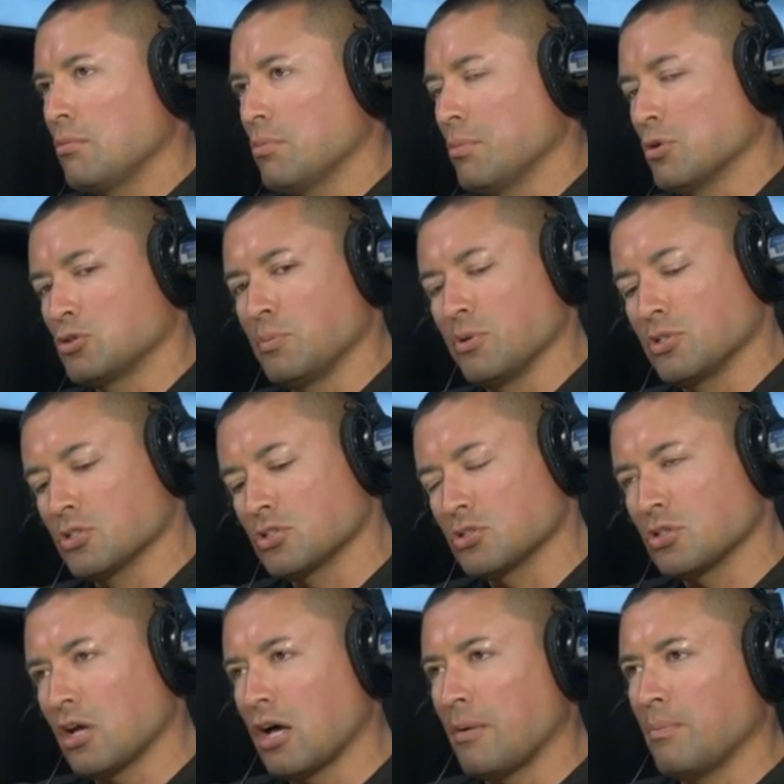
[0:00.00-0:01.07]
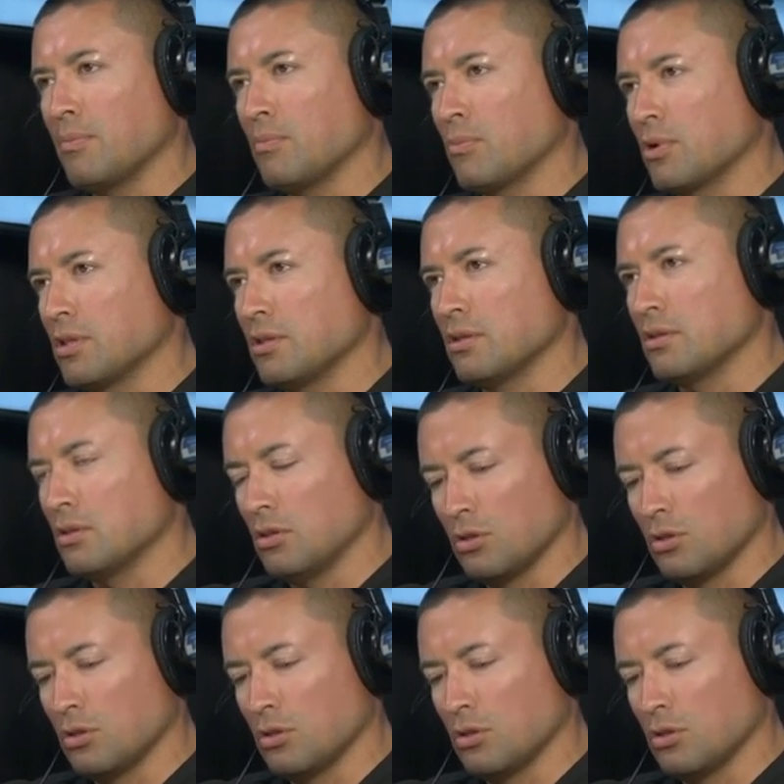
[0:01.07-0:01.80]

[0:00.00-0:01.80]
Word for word: But most people just stop when